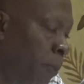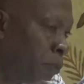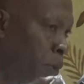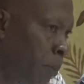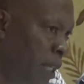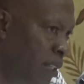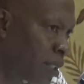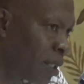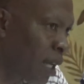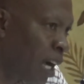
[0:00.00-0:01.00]
to
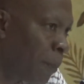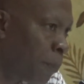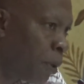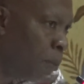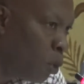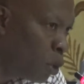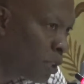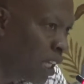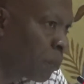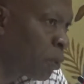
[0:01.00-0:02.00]
meet and promote
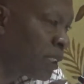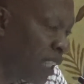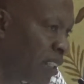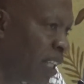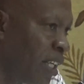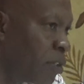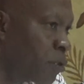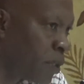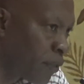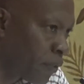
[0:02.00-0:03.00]
and protect their
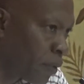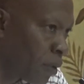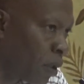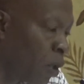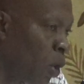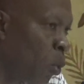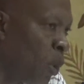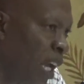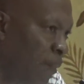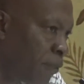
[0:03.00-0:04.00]
interests. We
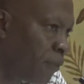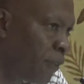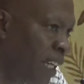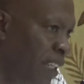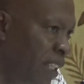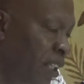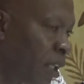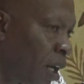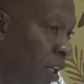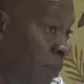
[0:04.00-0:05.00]
have to find legal
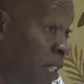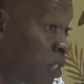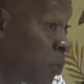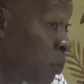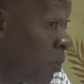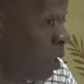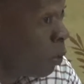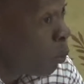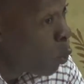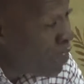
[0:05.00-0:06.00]
arguments,
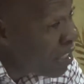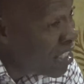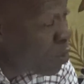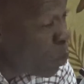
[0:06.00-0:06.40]
whether it's